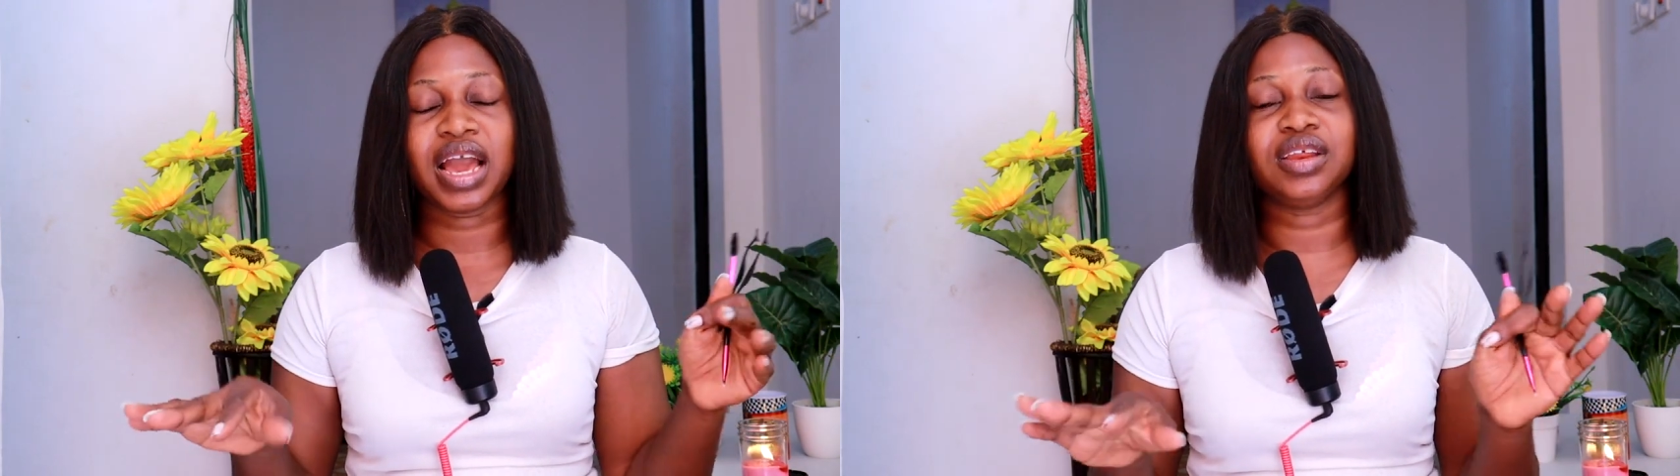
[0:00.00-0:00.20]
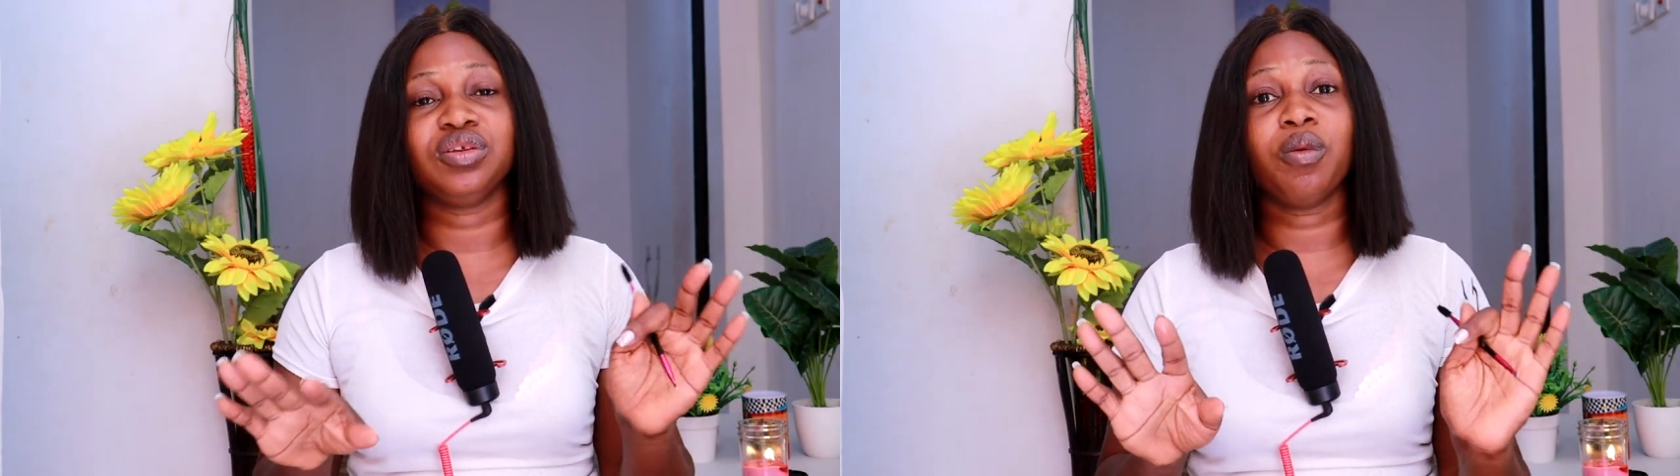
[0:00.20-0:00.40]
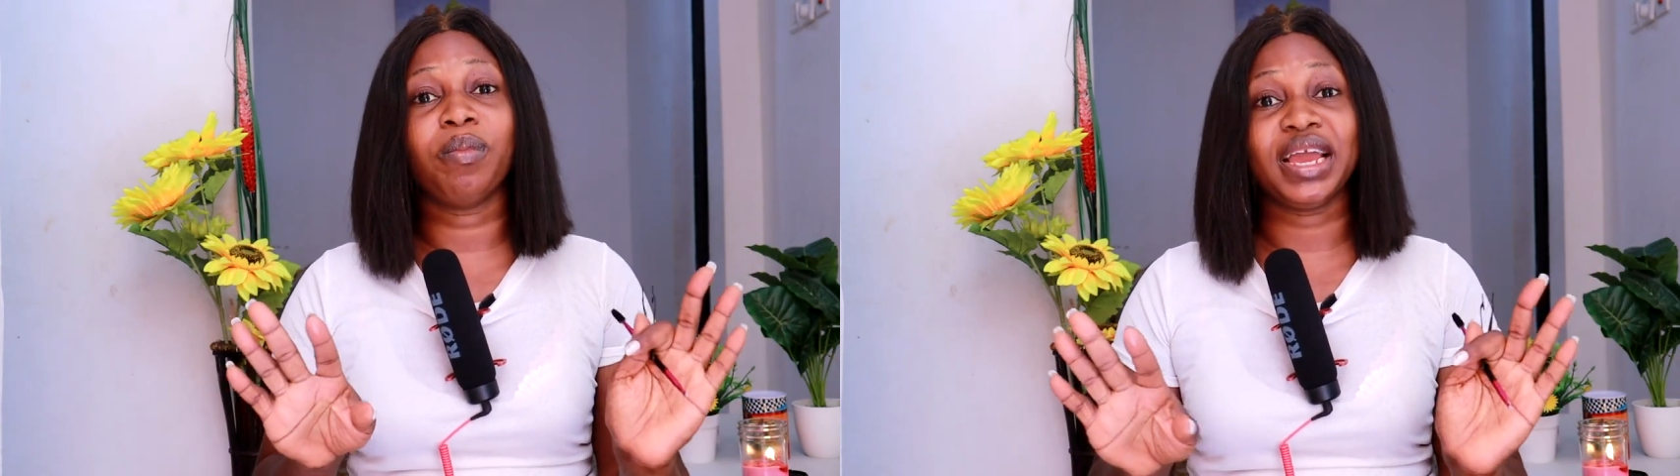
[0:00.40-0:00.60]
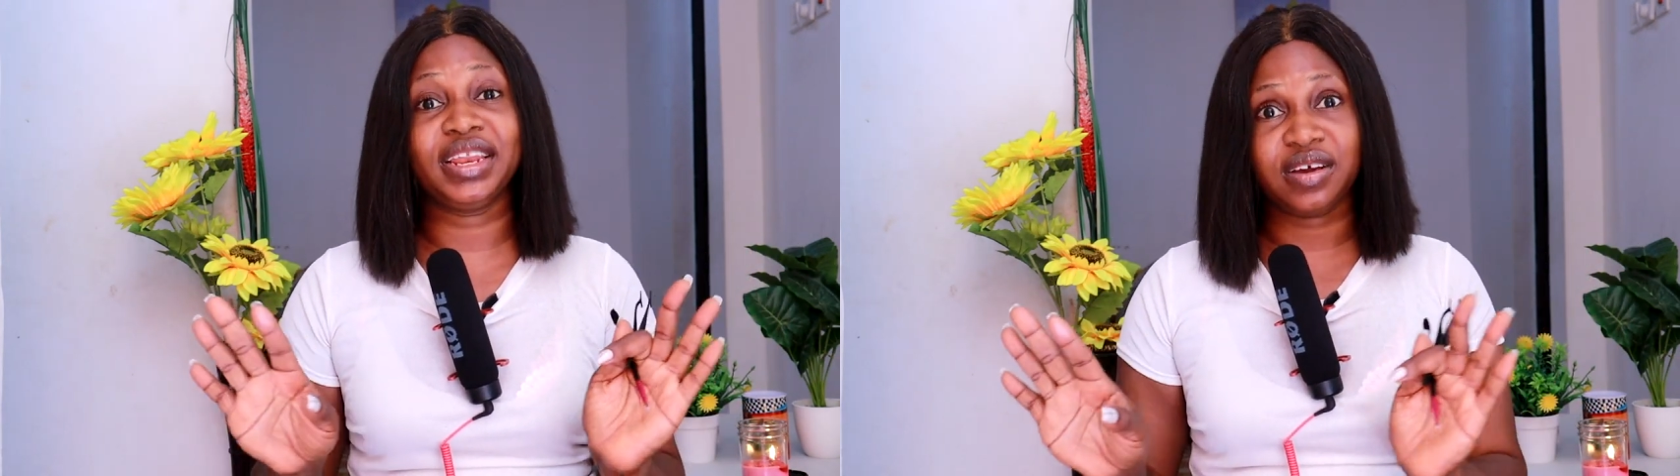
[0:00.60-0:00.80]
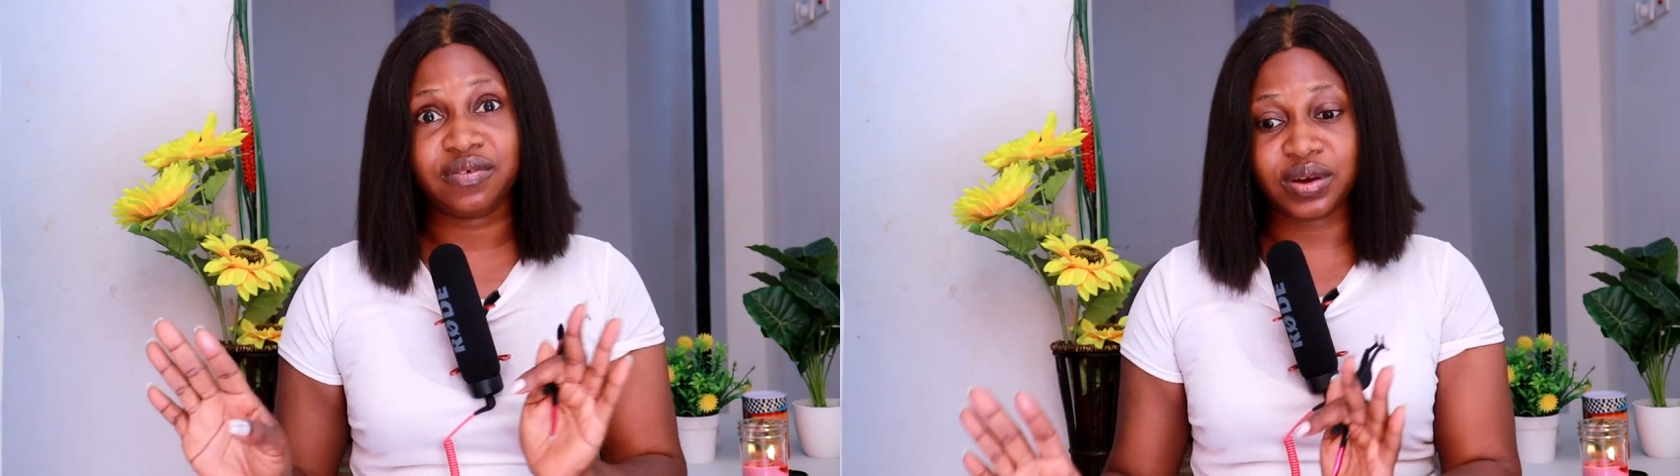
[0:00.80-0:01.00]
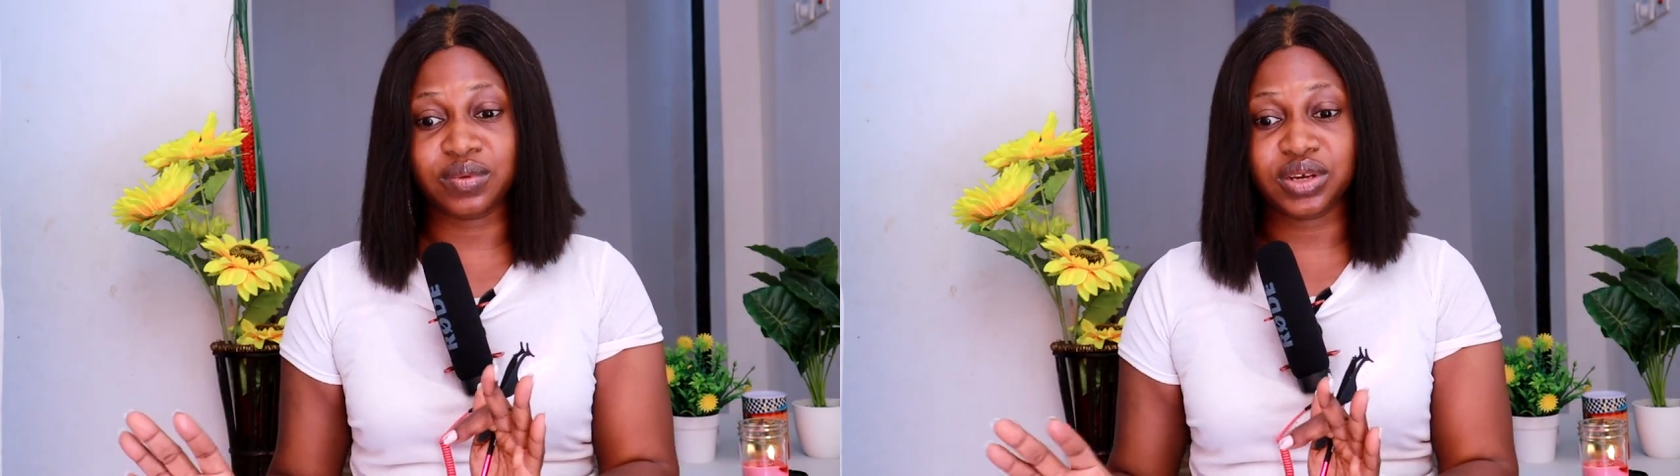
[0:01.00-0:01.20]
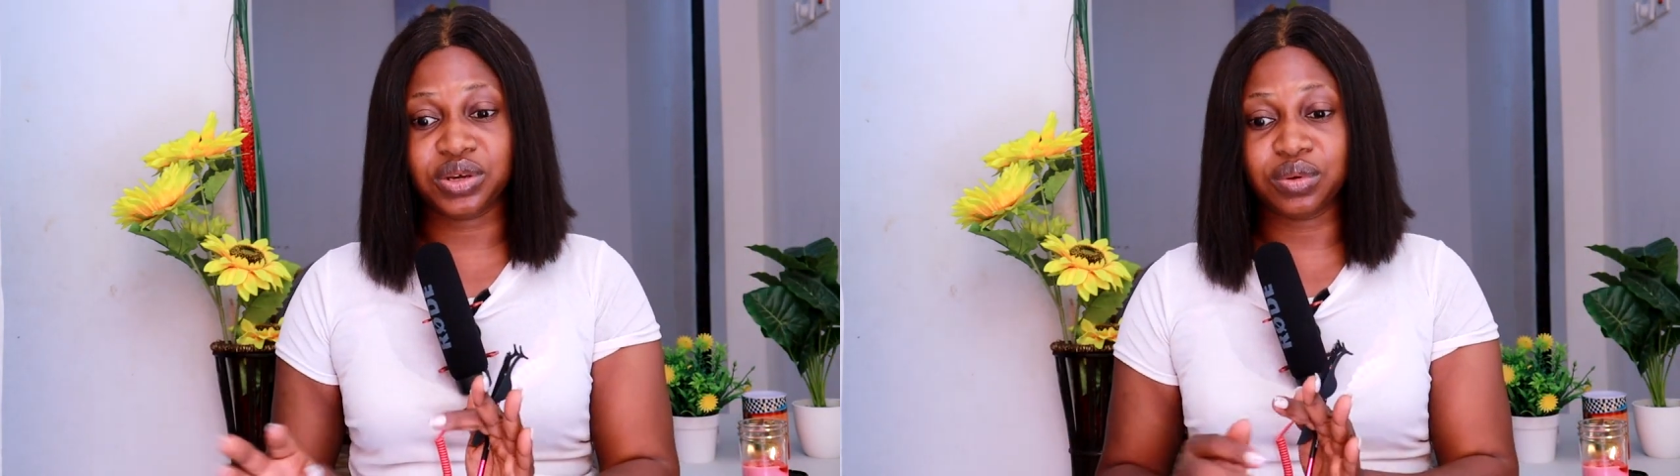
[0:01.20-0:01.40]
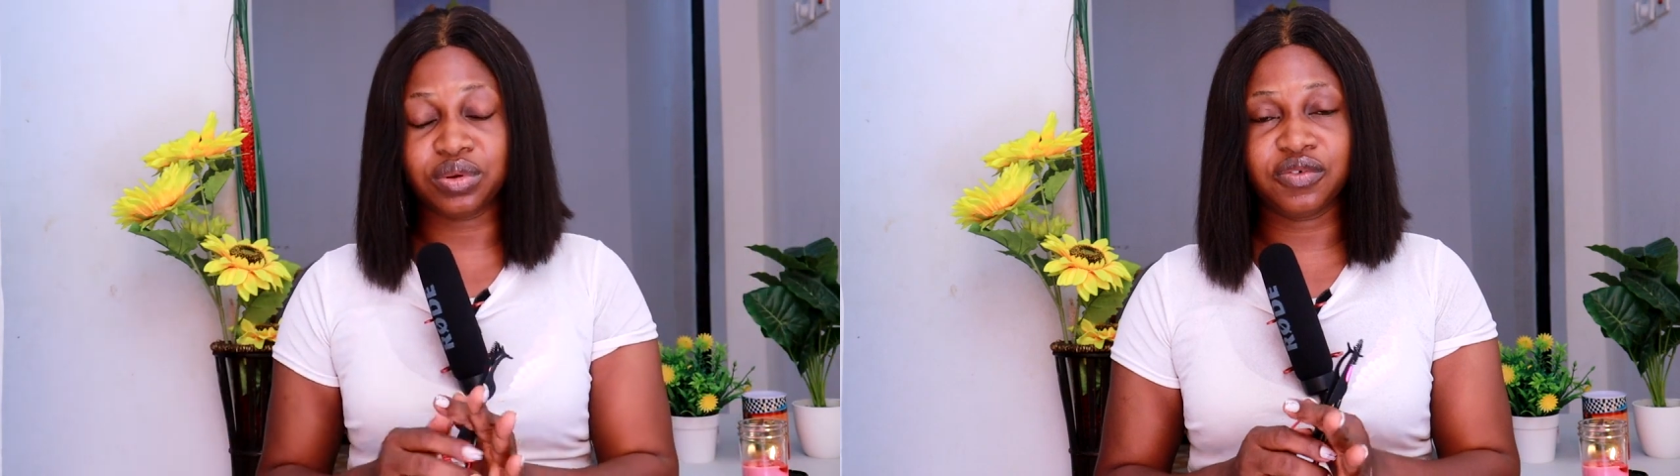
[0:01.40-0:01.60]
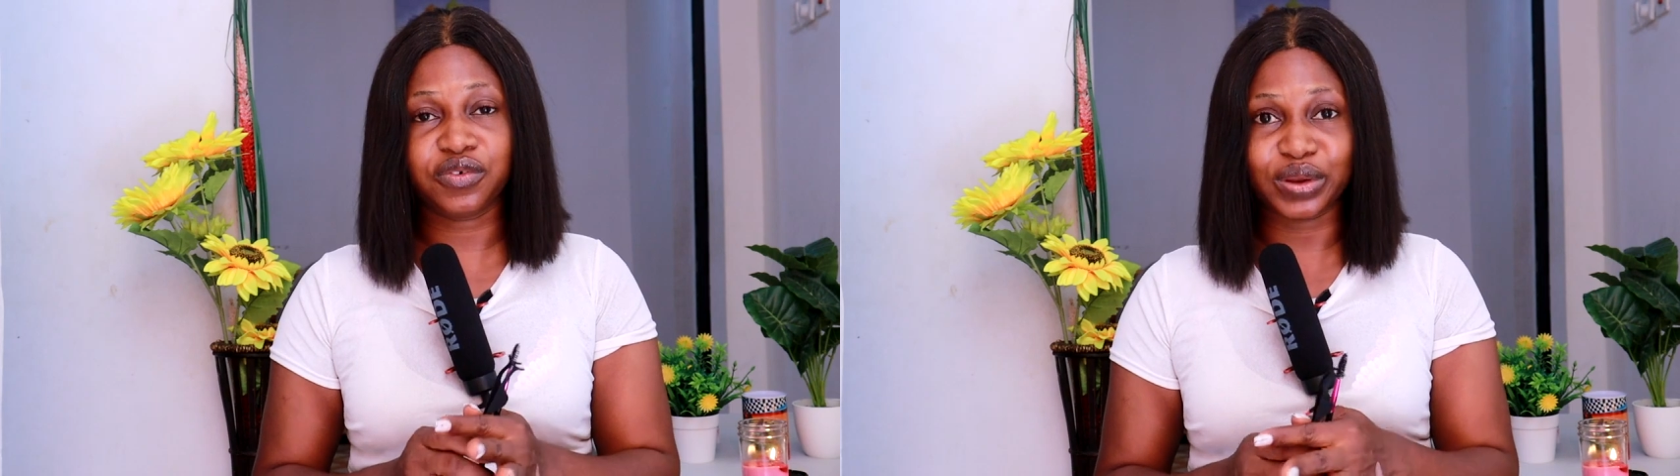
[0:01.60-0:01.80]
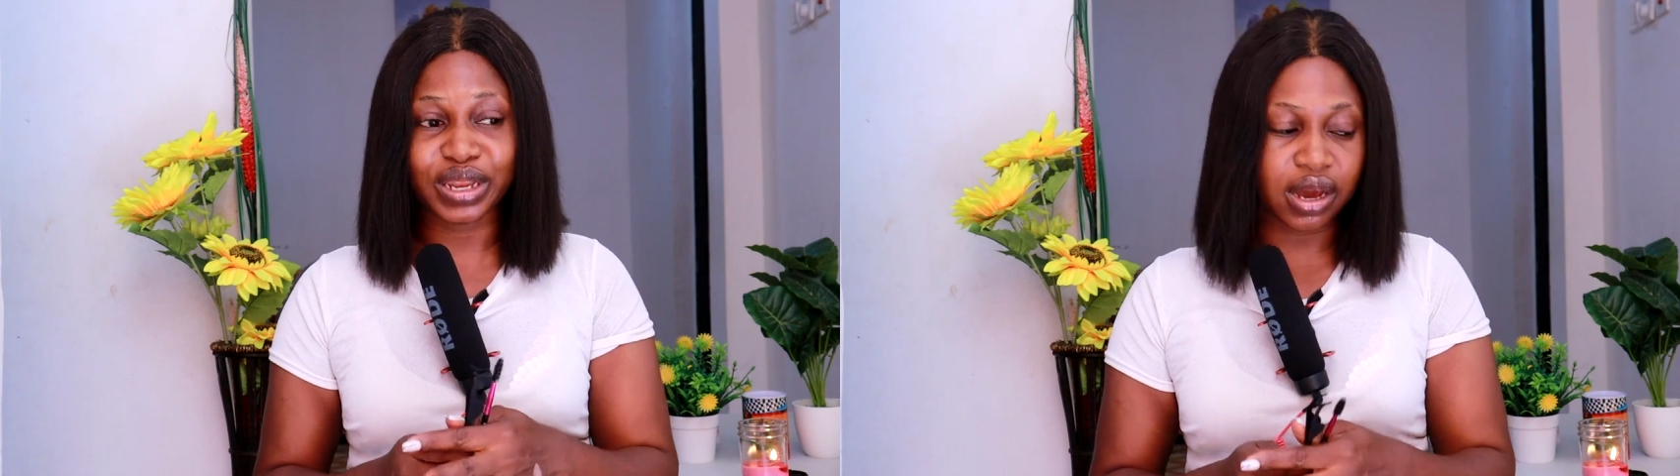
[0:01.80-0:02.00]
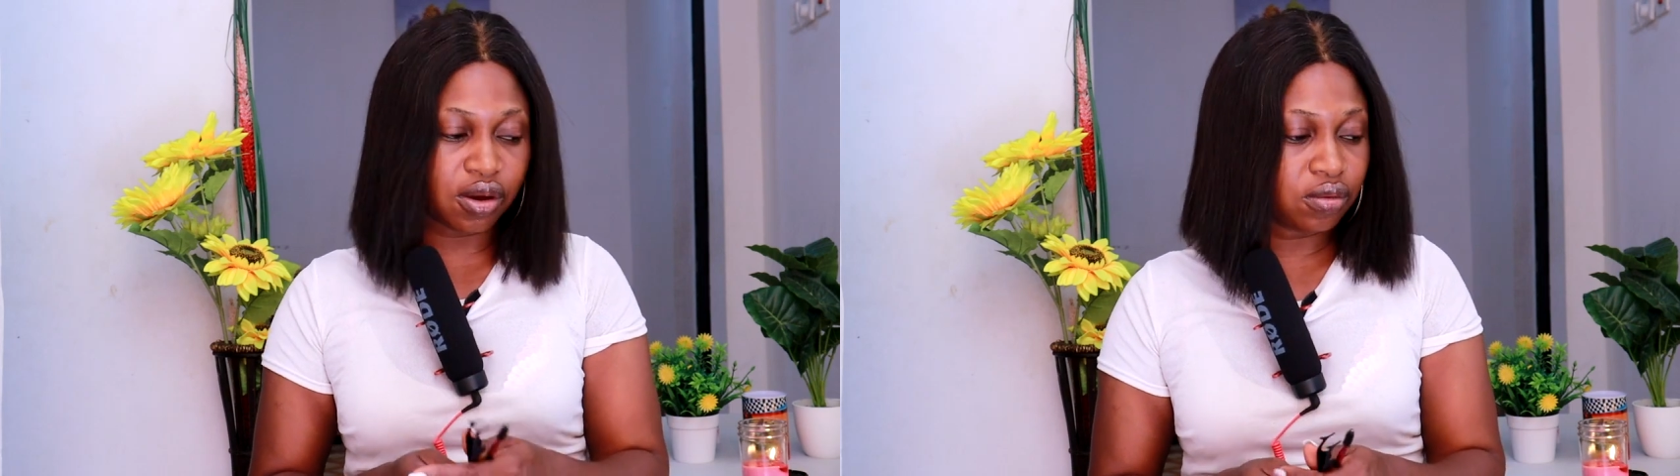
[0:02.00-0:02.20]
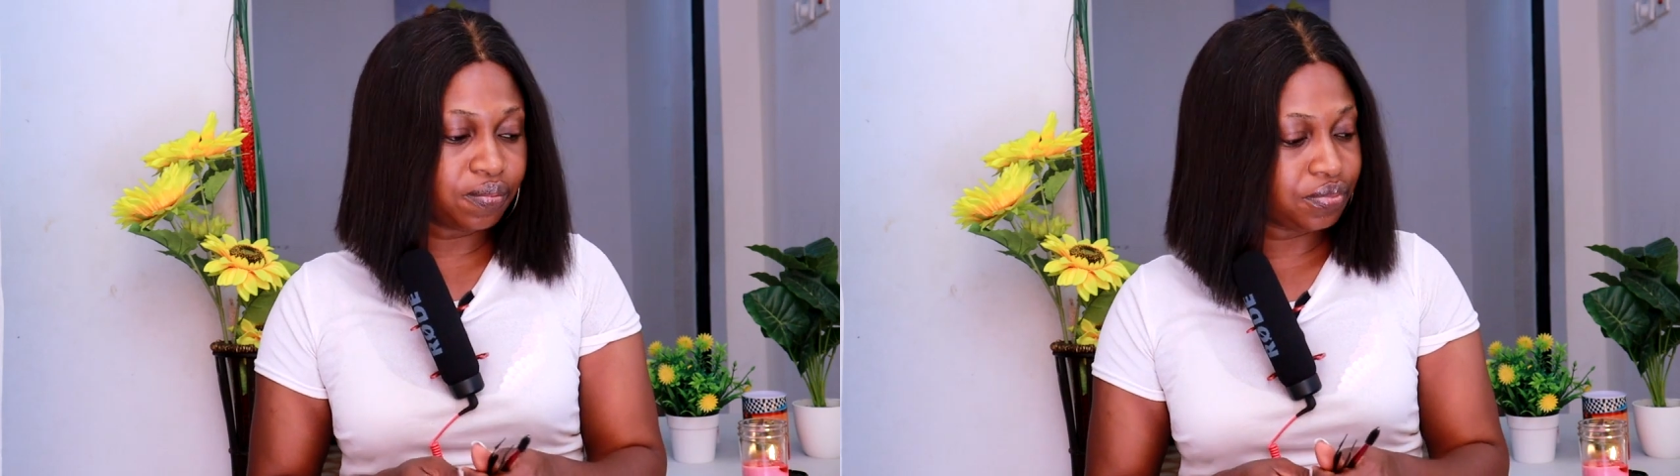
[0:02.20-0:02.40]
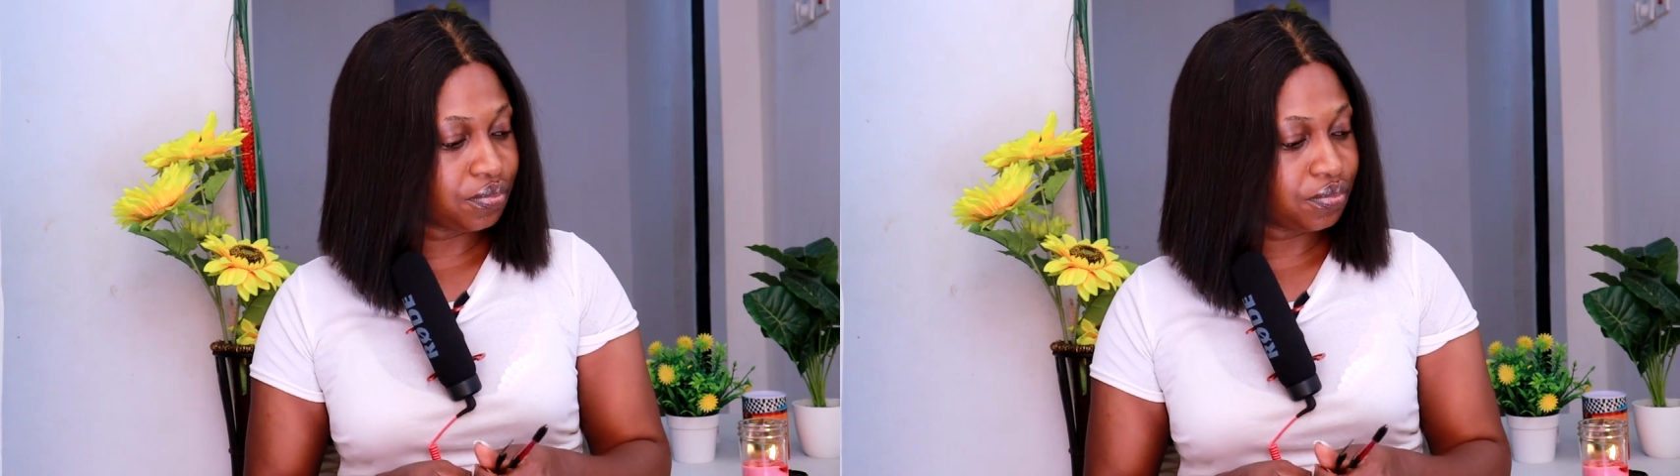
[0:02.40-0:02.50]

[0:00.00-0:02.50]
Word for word: I did not buy their foundation for now.